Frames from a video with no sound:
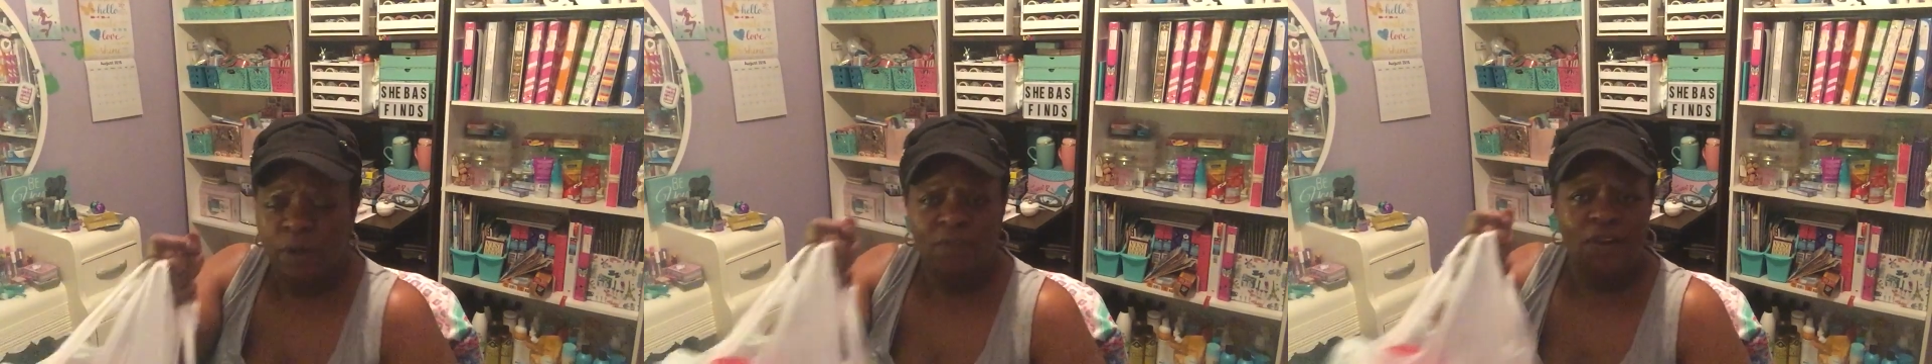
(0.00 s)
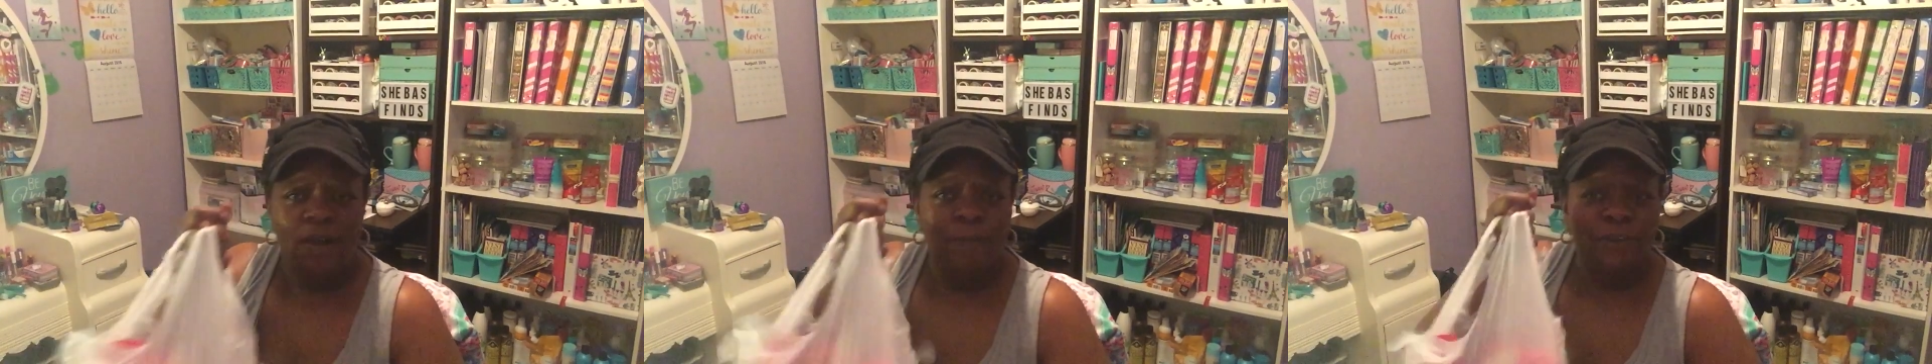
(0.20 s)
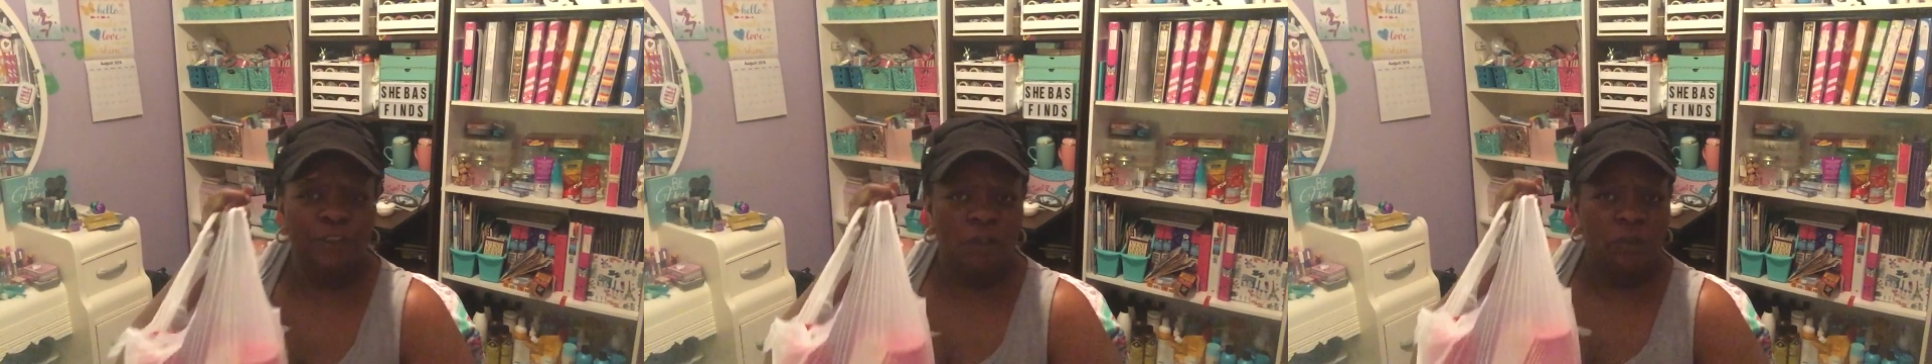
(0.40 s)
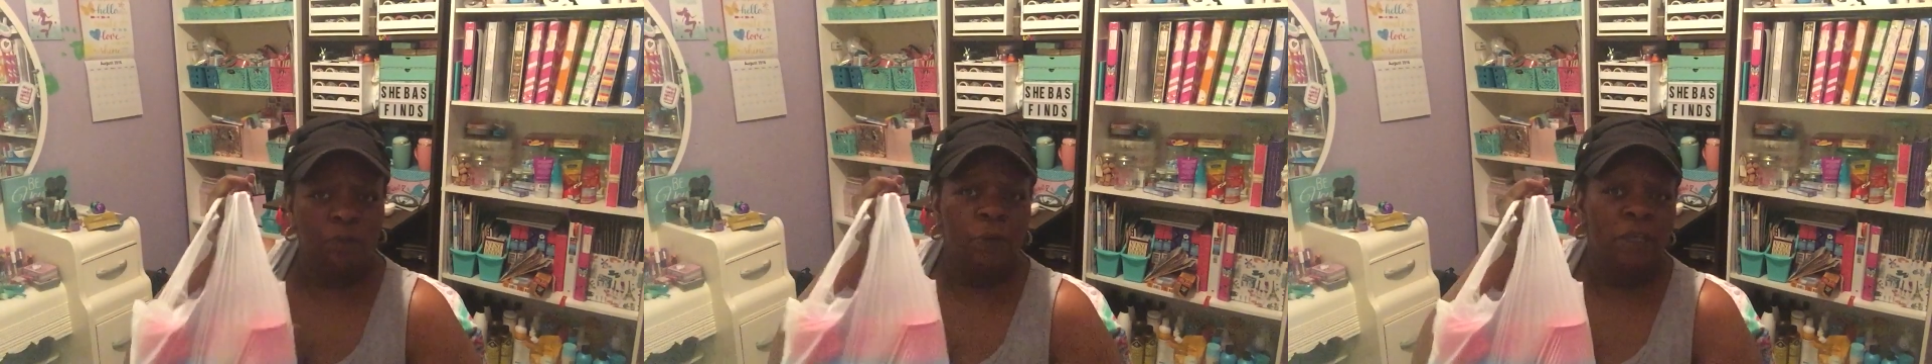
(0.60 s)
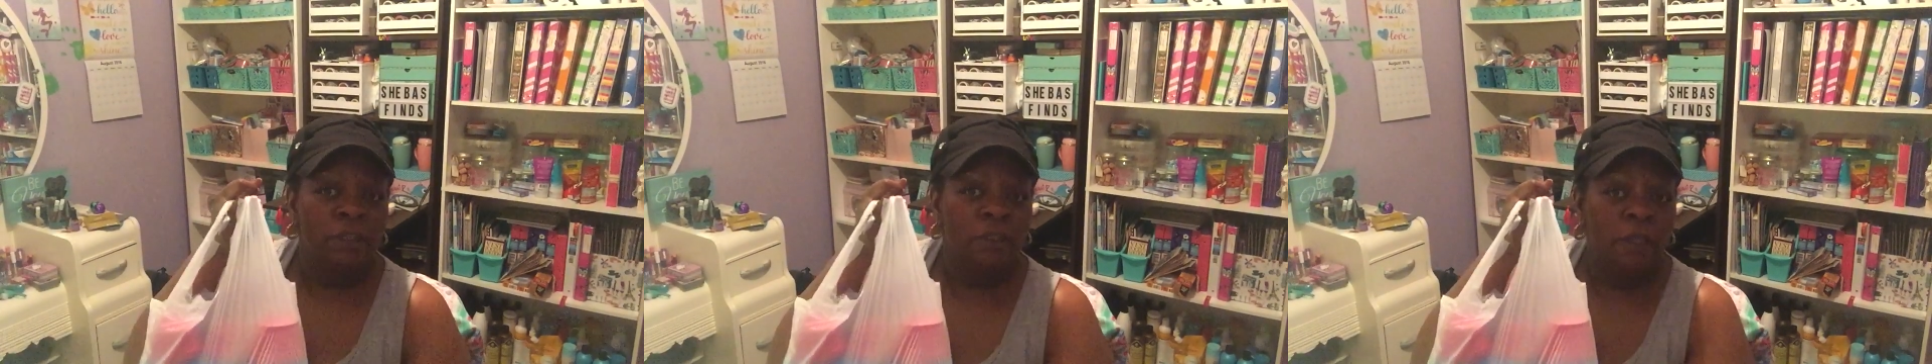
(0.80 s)
whenever I'm starting
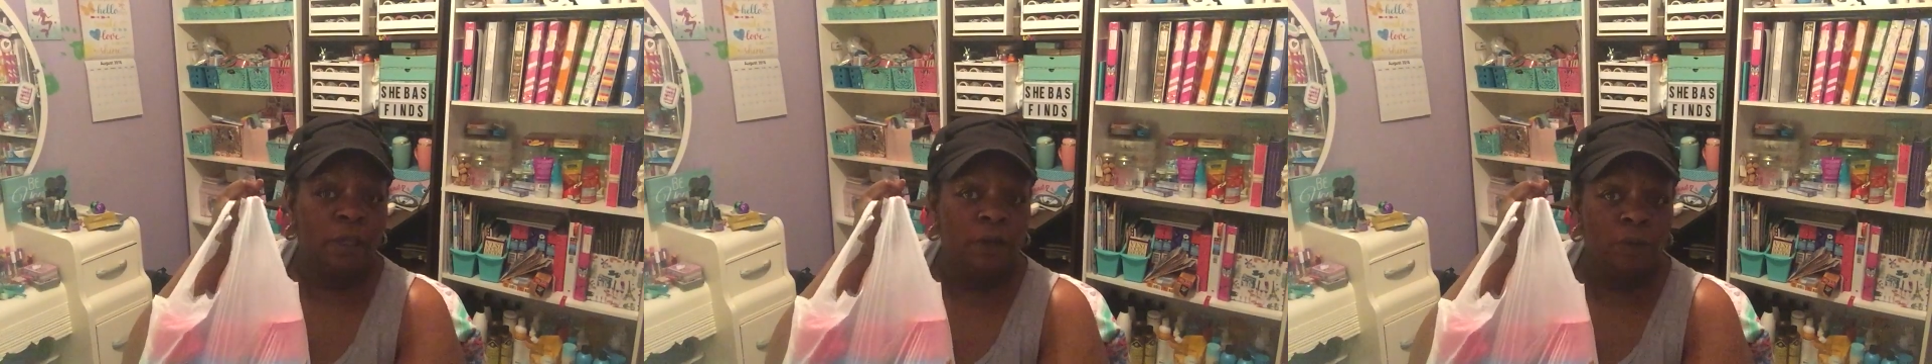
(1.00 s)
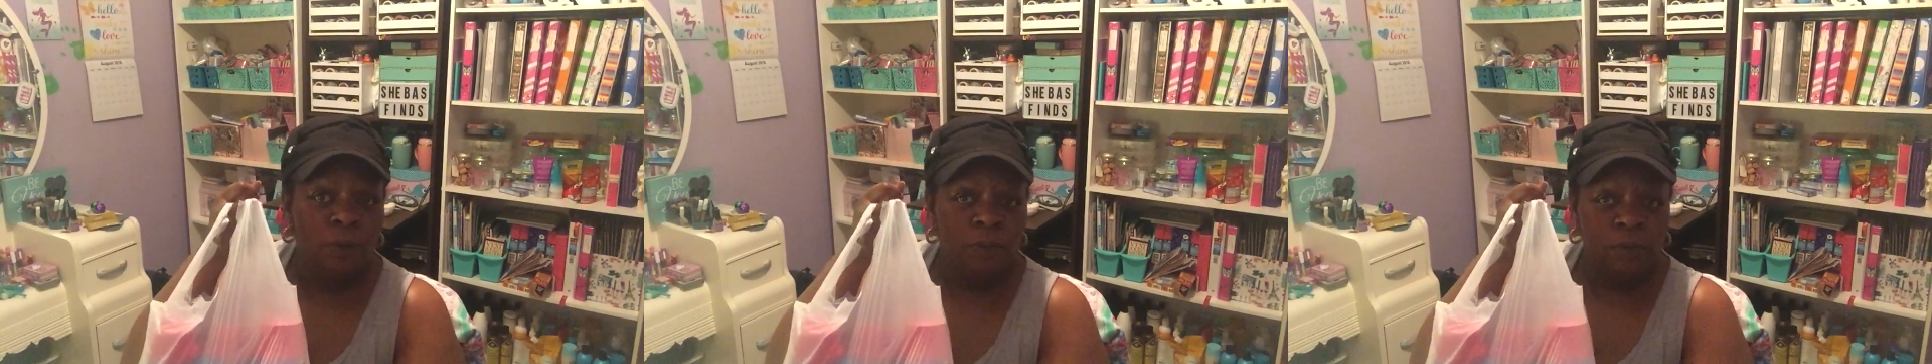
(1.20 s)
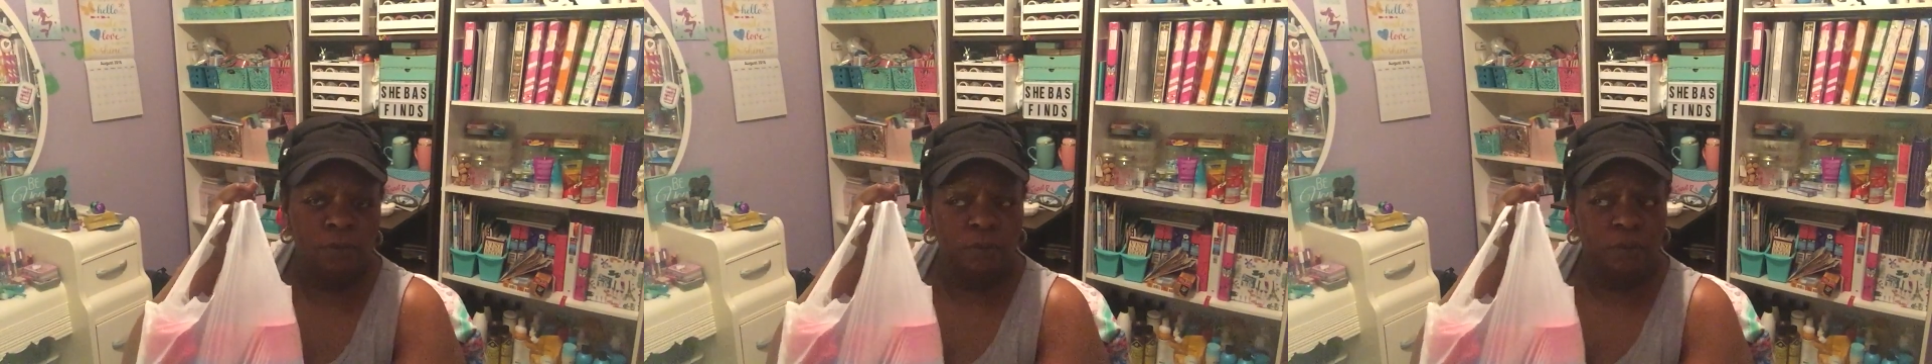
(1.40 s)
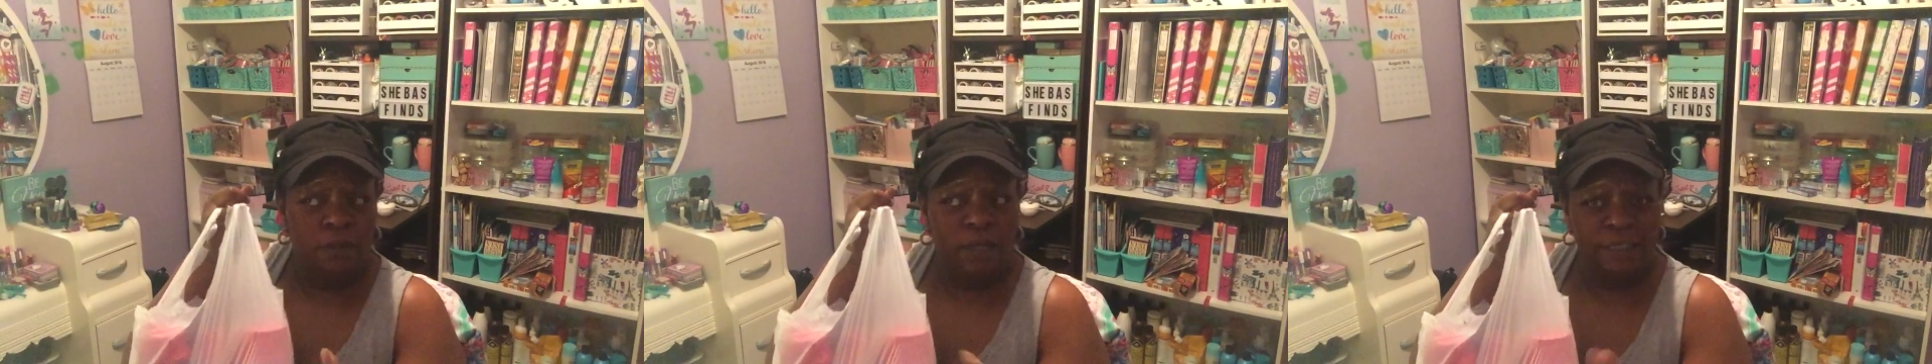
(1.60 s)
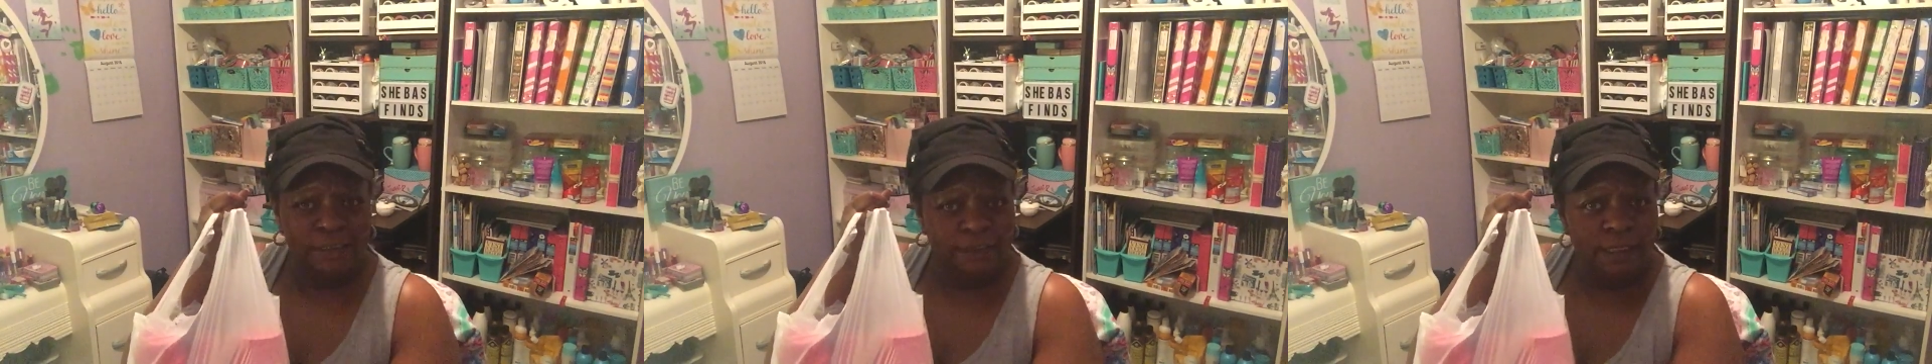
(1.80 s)
to run low,
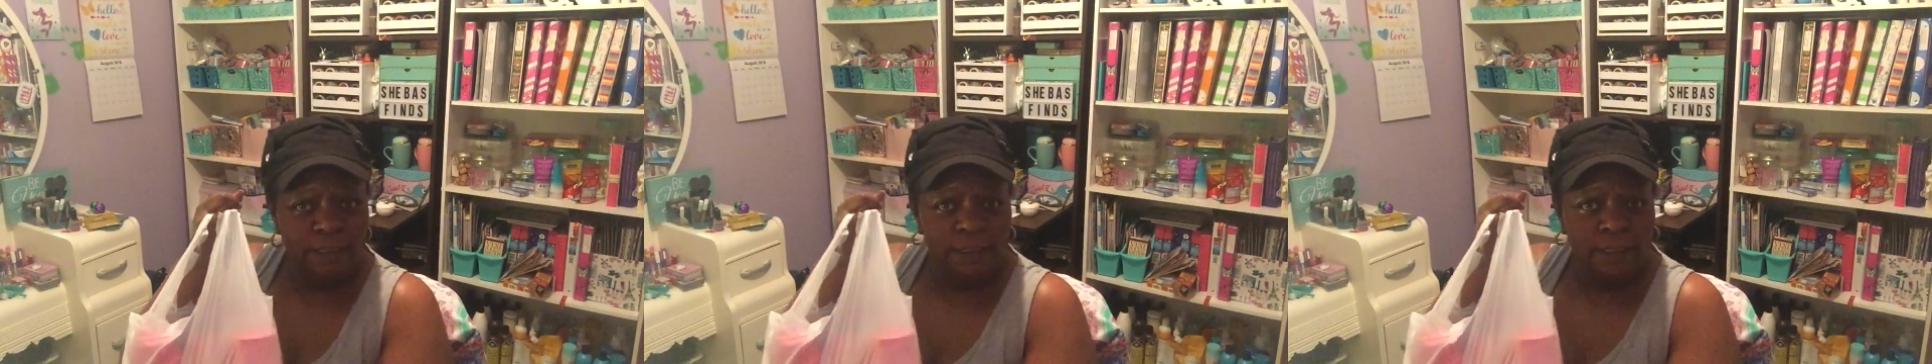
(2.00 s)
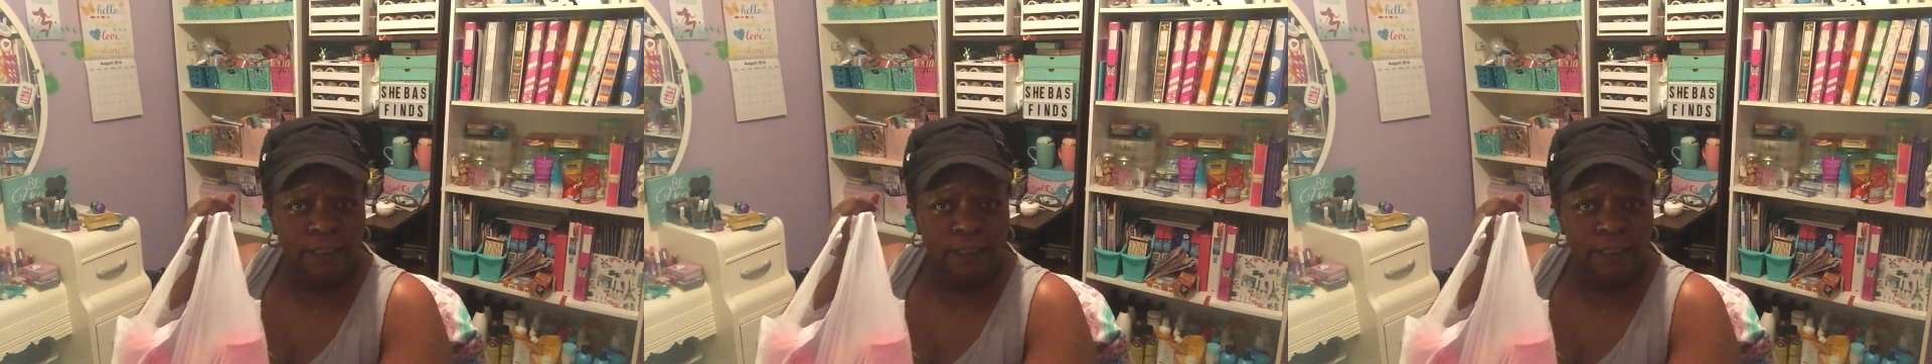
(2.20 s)
I see it